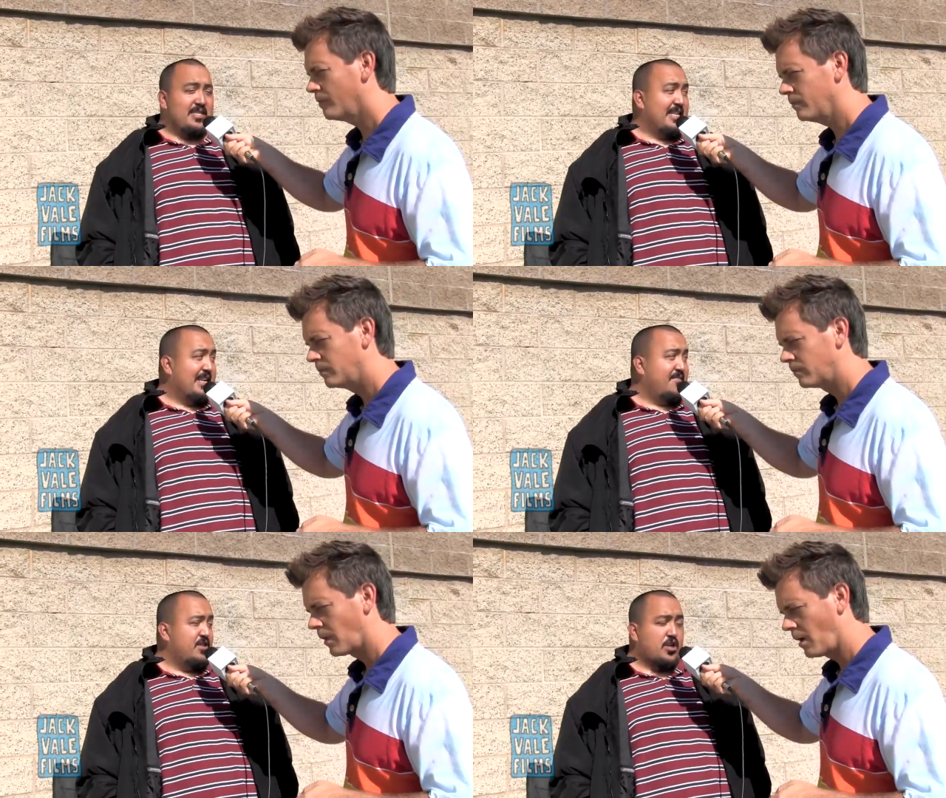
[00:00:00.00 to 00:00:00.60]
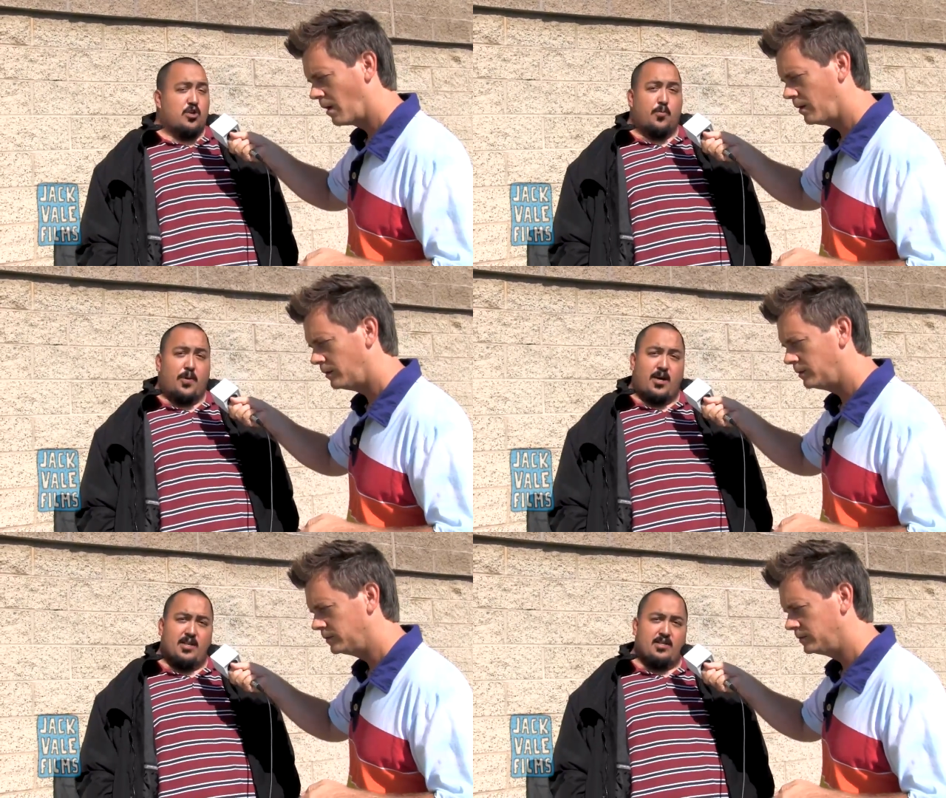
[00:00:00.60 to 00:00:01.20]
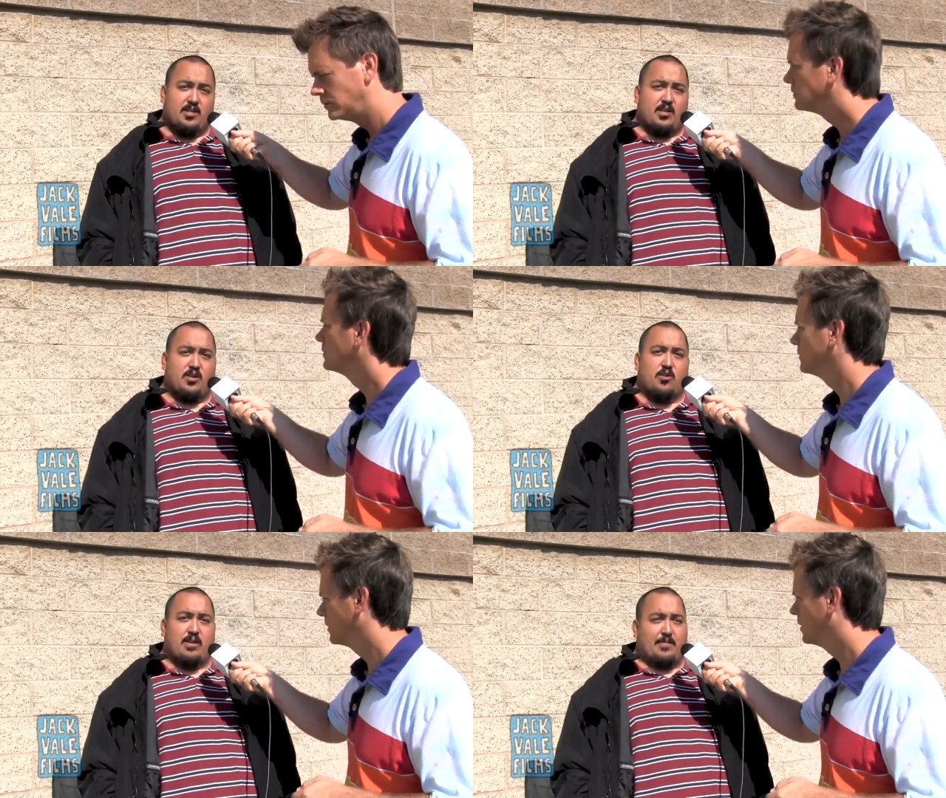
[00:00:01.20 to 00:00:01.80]
Speaker 1: because they give you the coupons. They're going
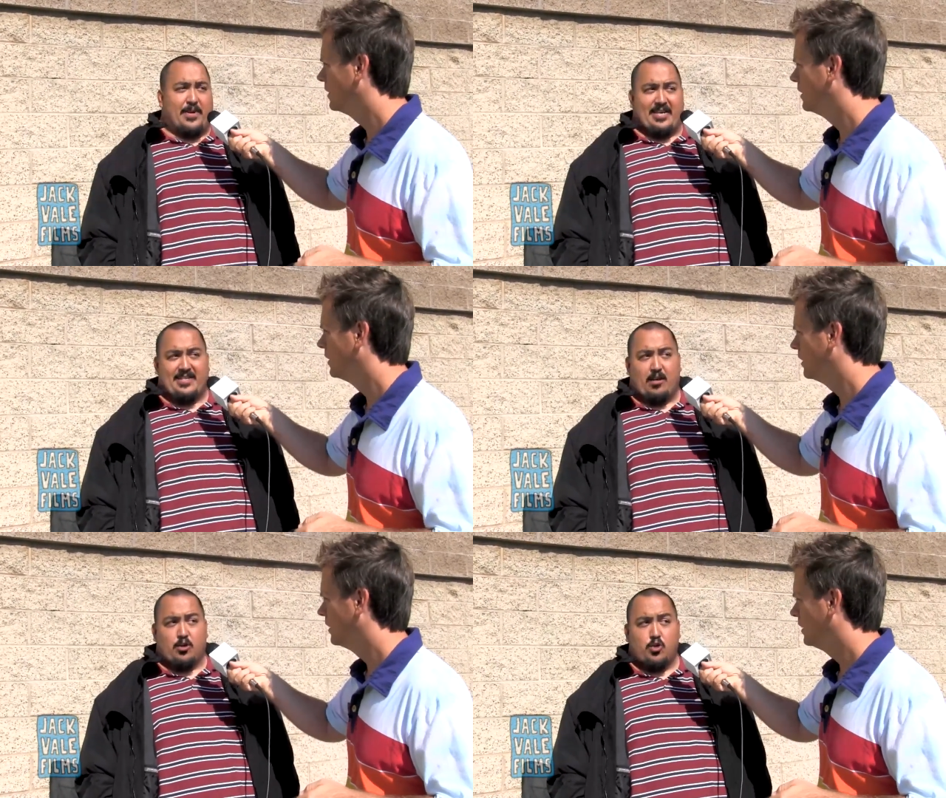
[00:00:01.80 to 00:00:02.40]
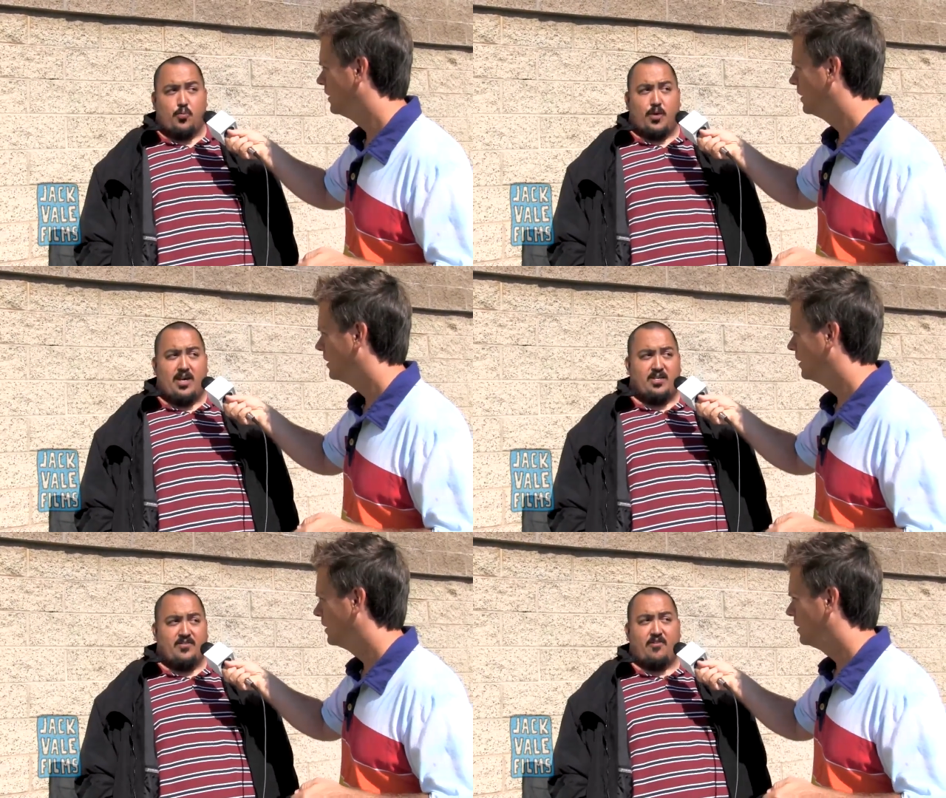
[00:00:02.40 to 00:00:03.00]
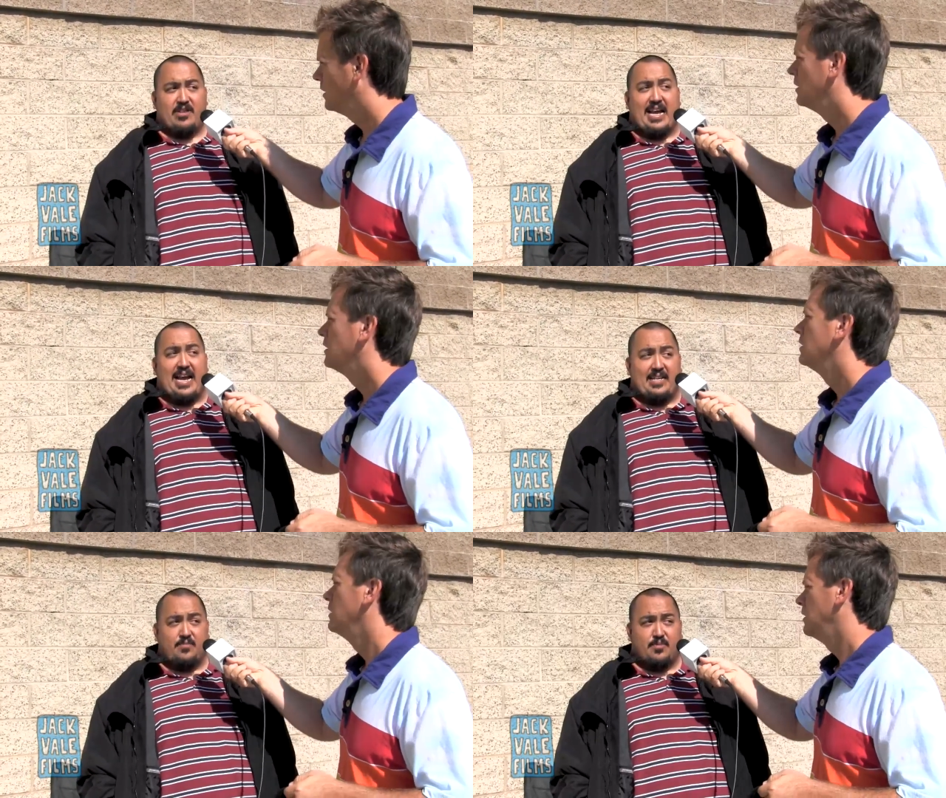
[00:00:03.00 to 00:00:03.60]
to go and pass out coupons for the
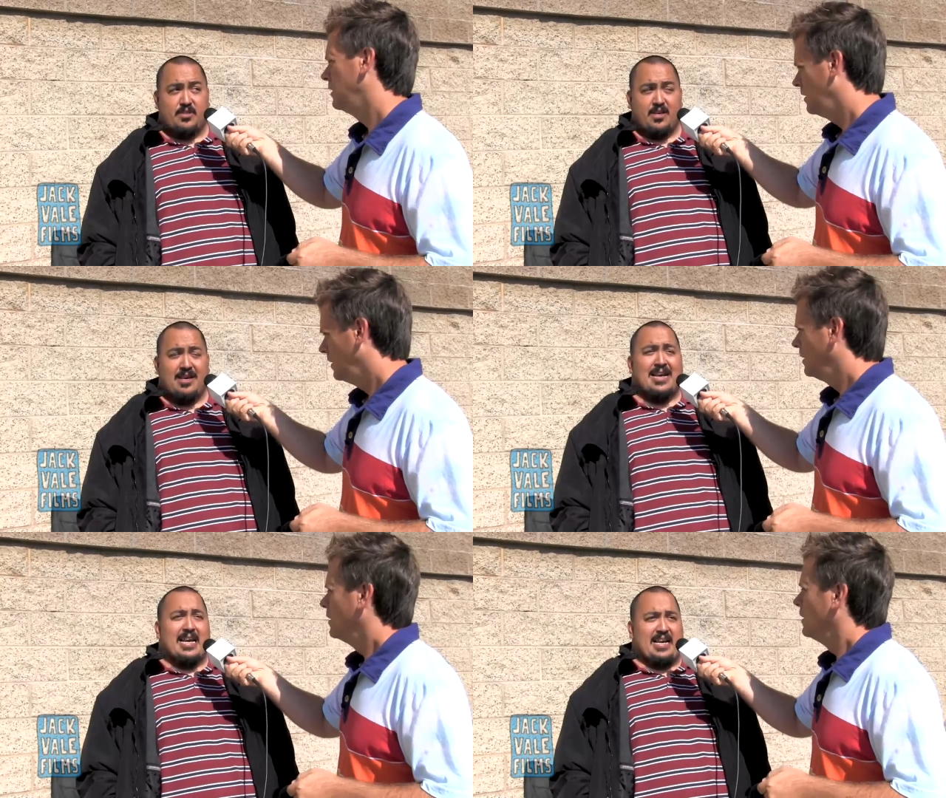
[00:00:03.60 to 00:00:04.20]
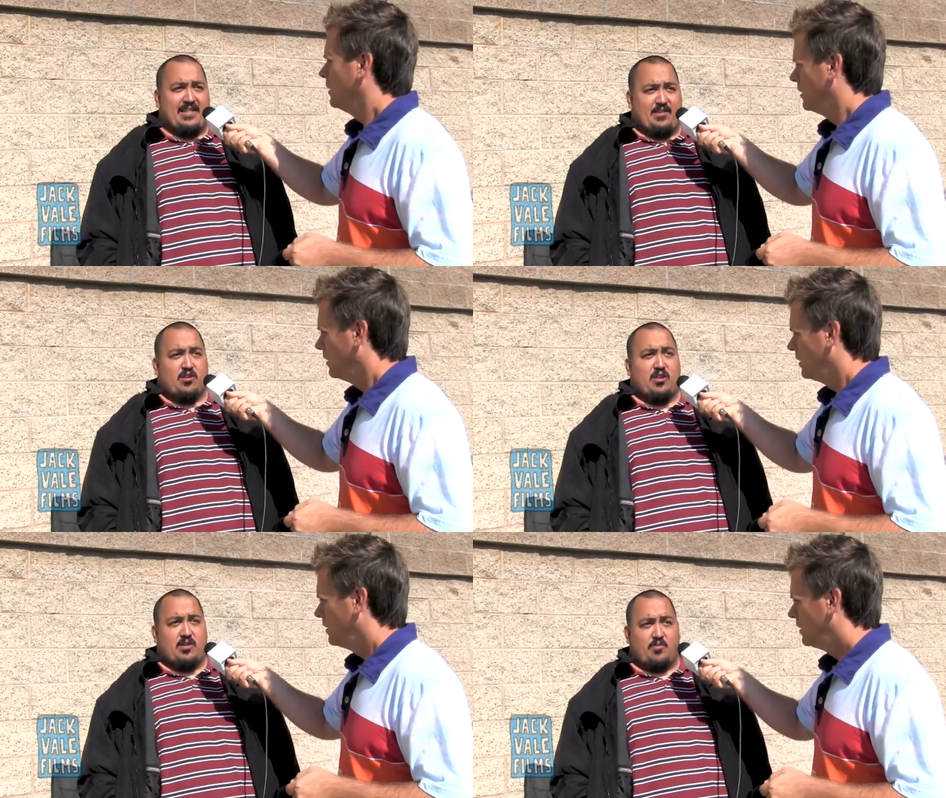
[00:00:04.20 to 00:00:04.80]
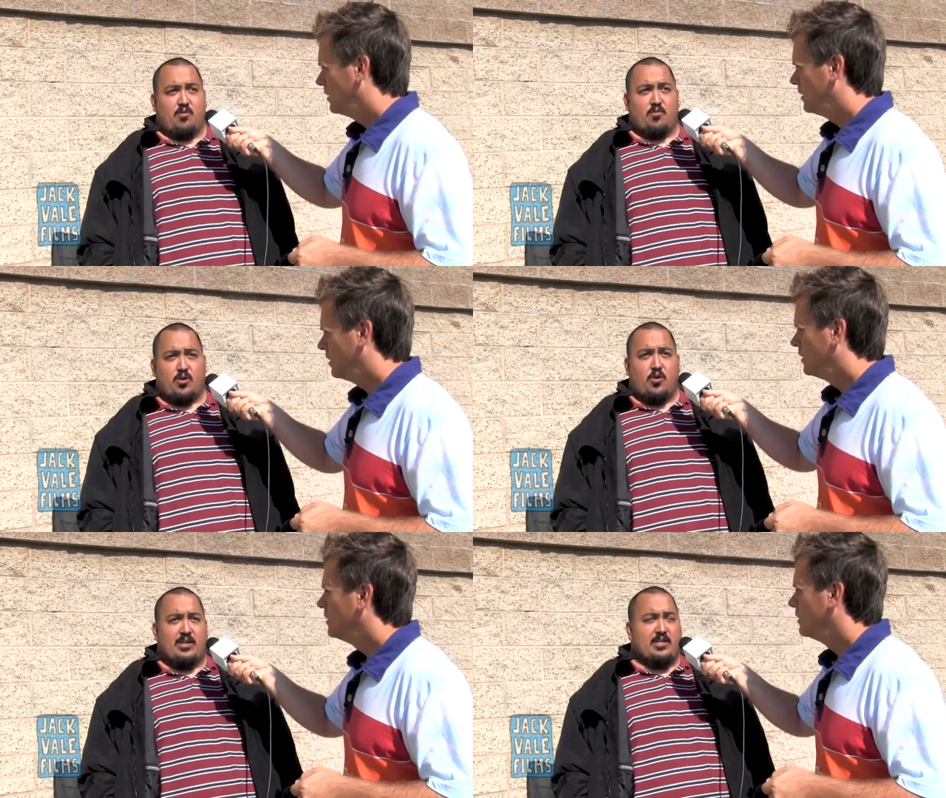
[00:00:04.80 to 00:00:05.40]
items, and then they're going to
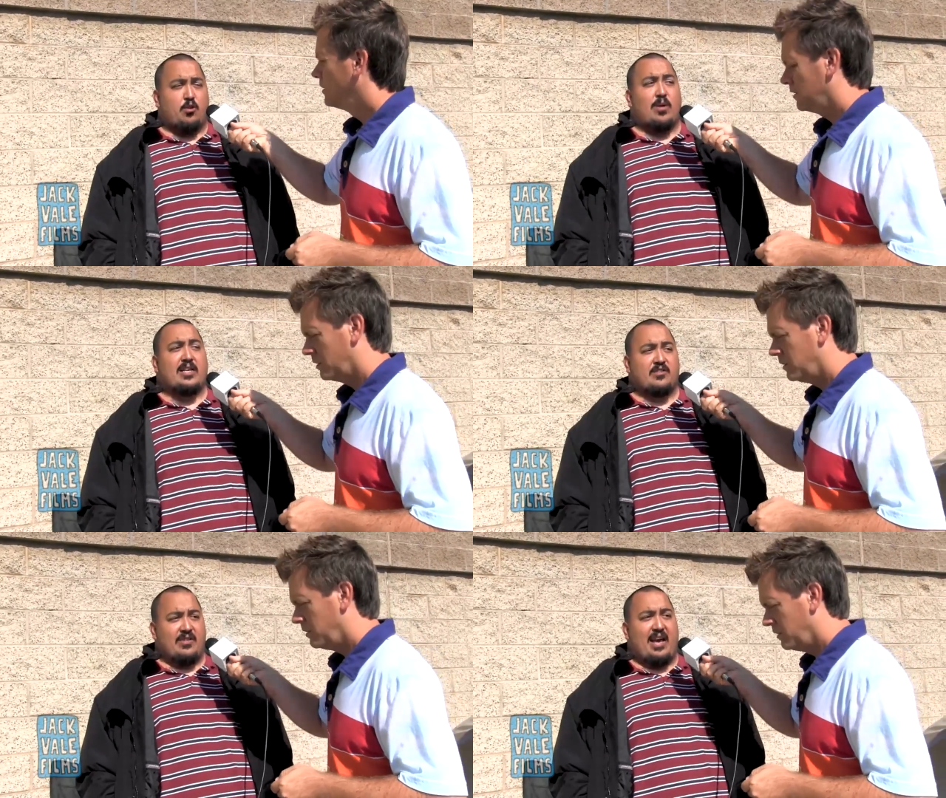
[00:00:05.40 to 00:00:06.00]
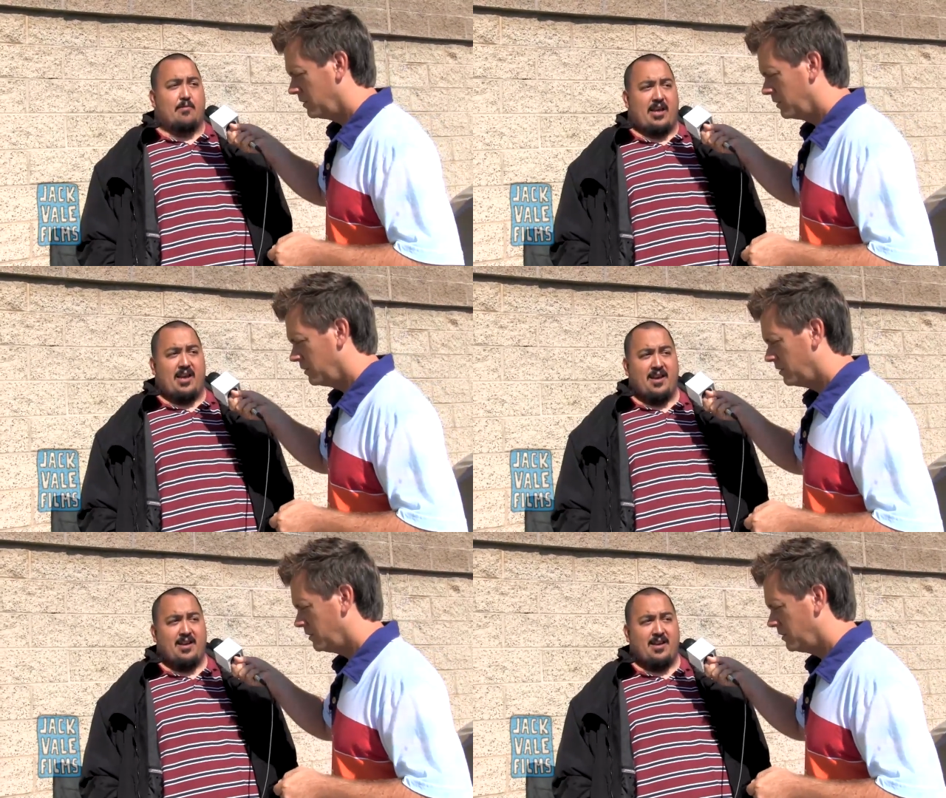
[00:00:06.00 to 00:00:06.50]
go ahead and direct you that way.